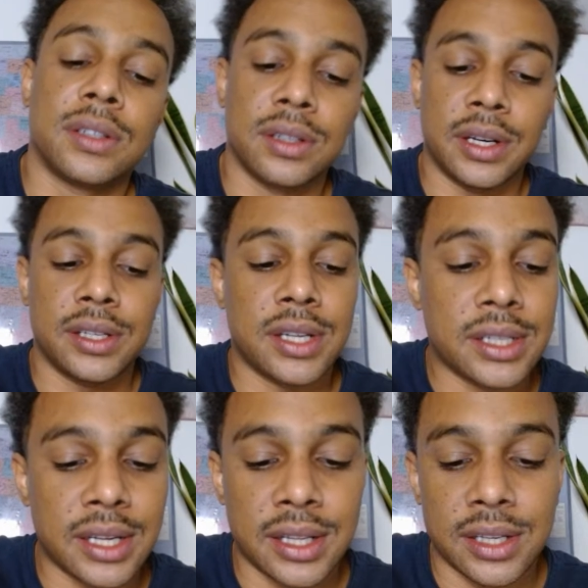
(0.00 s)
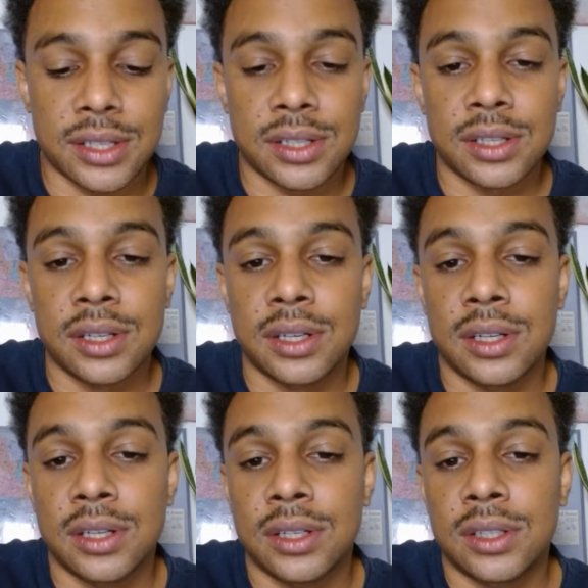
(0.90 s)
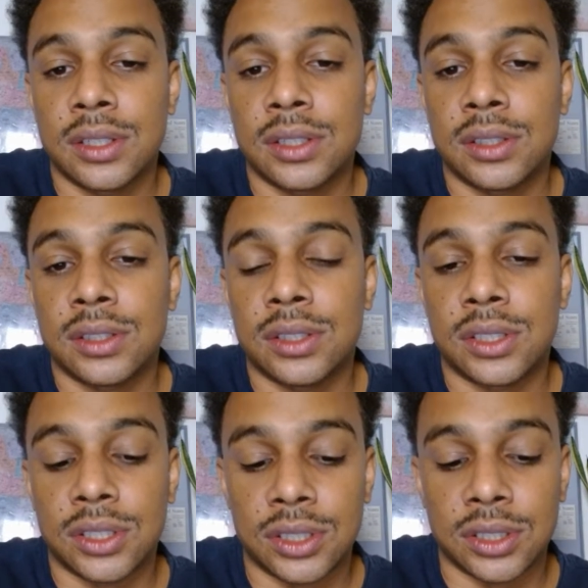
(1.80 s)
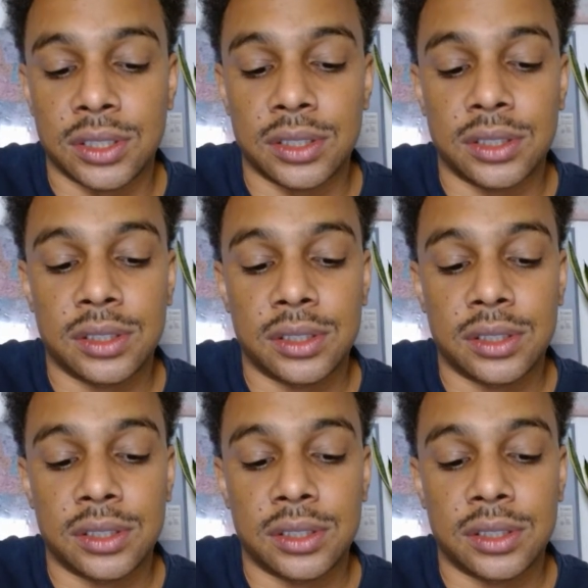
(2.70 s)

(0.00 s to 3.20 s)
it sounds like this. Chicago.